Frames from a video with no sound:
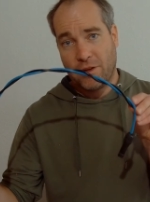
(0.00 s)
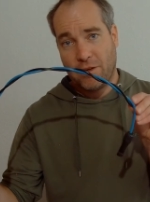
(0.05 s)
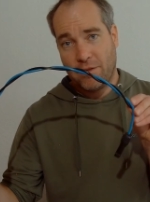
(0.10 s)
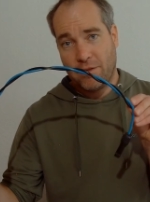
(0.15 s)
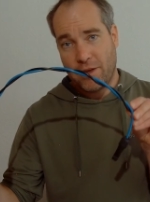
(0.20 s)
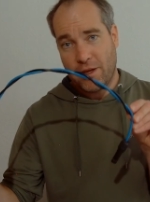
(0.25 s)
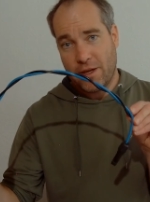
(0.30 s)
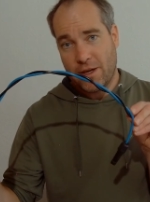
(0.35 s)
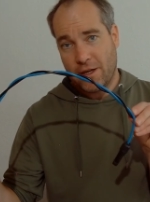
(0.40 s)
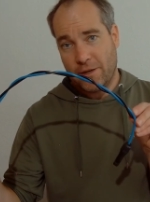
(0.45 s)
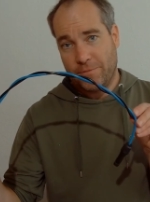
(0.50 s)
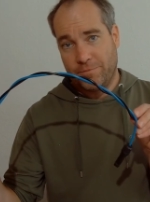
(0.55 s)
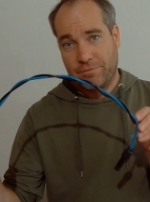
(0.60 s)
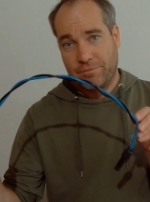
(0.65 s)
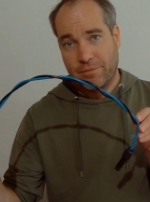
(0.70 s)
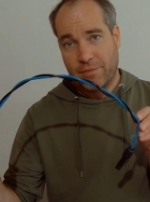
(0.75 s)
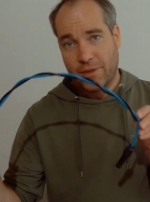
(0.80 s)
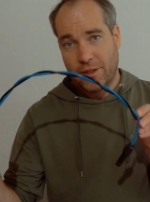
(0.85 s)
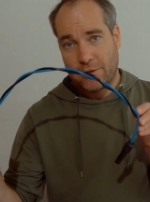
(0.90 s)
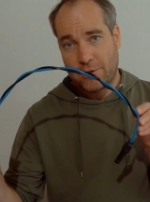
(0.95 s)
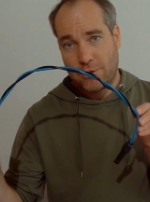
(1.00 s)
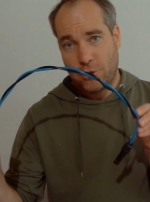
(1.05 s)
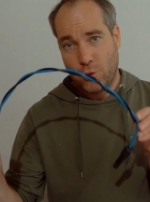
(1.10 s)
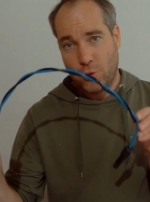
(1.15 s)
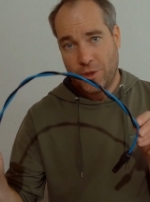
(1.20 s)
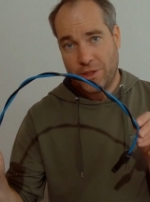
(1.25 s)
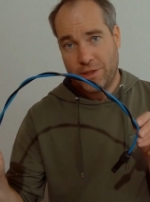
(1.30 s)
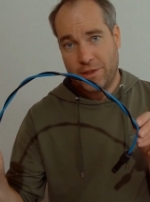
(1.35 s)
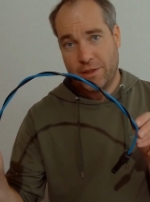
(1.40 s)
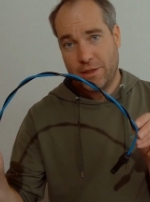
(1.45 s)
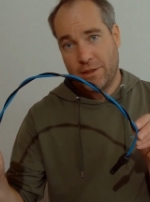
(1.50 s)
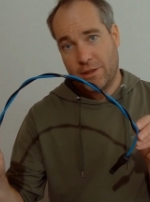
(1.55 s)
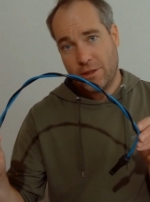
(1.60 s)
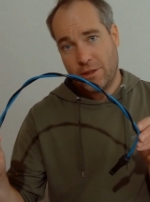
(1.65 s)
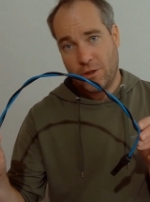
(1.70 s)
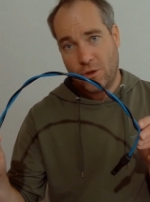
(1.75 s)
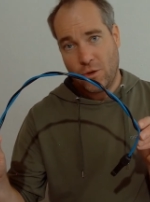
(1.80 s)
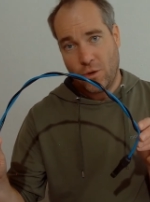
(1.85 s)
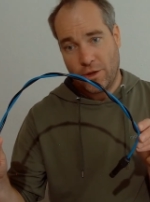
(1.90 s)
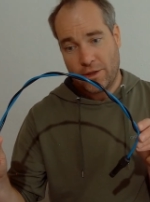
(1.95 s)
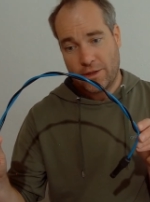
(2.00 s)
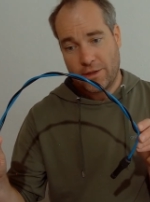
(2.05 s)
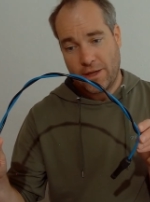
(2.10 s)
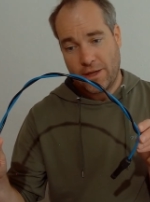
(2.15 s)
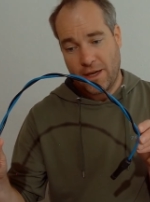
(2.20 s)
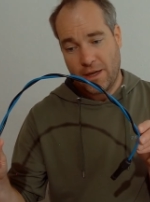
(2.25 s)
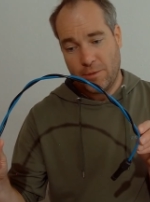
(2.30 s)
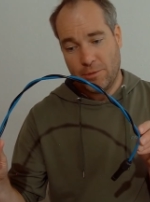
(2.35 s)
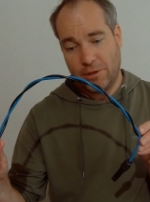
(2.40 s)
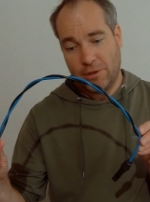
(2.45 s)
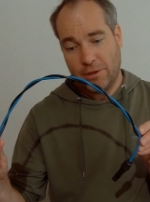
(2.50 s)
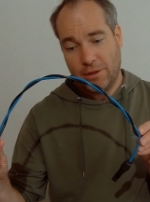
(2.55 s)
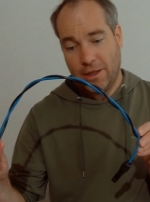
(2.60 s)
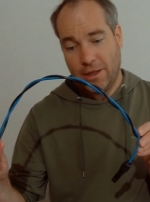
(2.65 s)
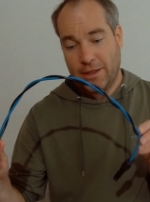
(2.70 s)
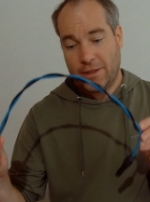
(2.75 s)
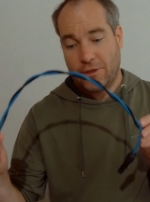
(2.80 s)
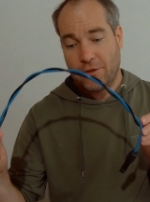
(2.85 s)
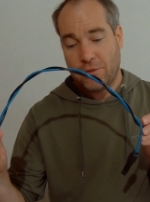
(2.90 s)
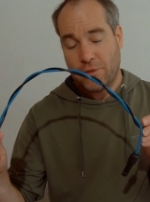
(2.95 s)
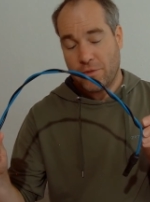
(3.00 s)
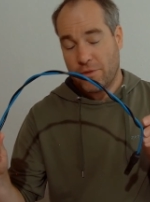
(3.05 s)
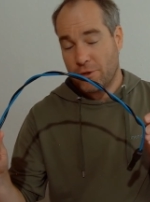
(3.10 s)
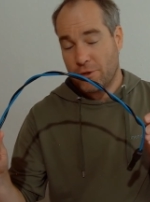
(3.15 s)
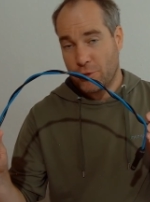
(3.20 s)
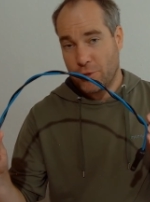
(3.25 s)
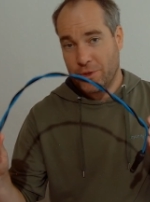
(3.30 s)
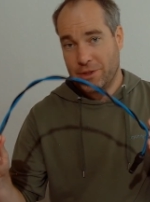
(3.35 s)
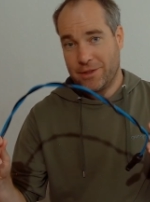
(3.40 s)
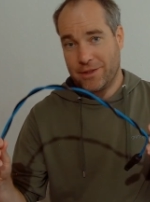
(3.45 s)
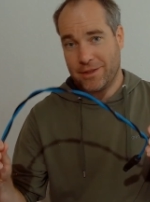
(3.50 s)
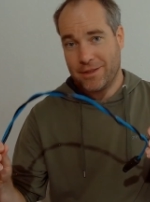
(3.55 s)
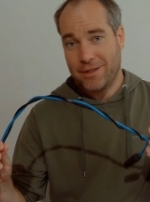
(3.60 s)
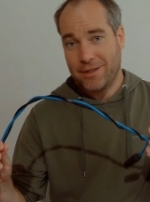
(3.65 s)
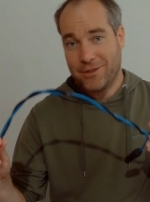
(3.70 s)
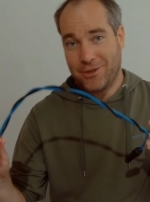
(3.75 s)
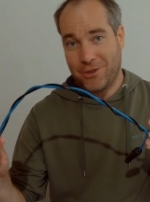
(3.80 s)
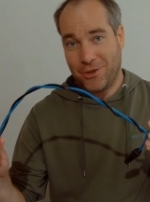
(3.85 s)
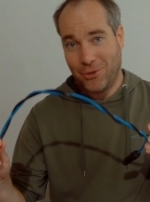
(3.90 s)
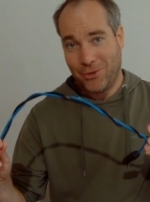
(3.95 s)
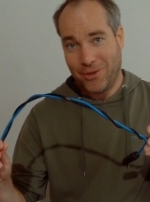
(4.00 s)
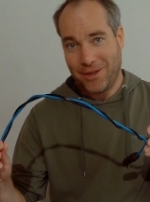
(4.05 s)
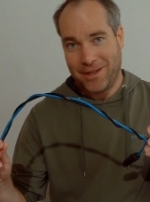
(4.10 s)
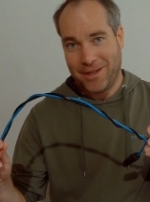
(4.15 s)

the twisted coax cable. Excuse me, the twisted solar